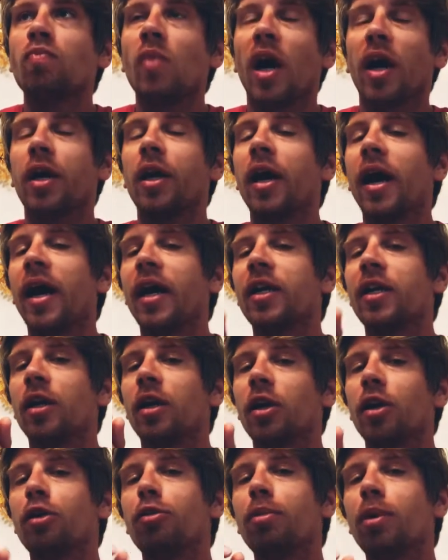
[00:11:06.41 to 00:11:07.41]
I could have added a
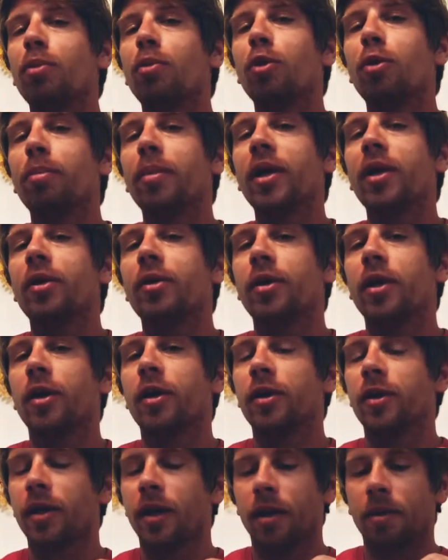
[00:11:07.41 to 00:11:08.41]
little bit more beer in
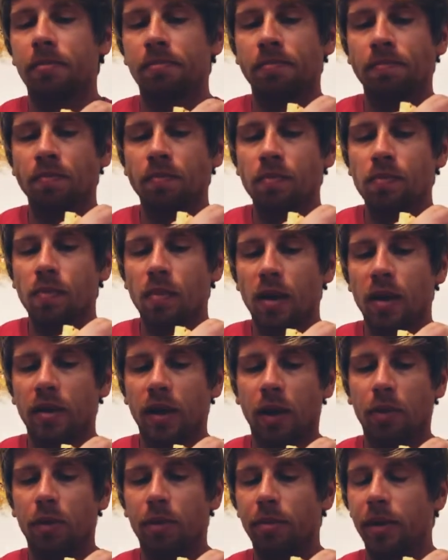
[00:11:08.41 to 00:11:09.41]
there, I think.
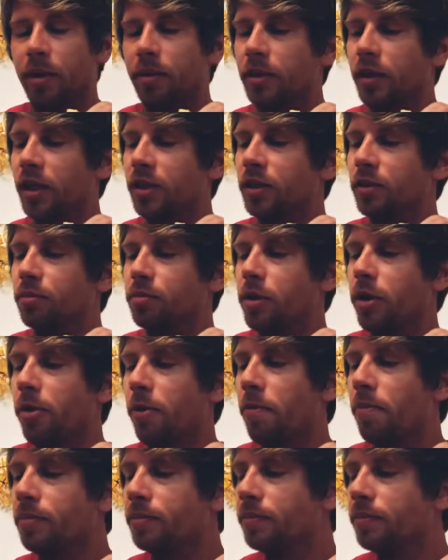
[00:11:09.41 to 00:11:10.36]
And that would have made it taste even better.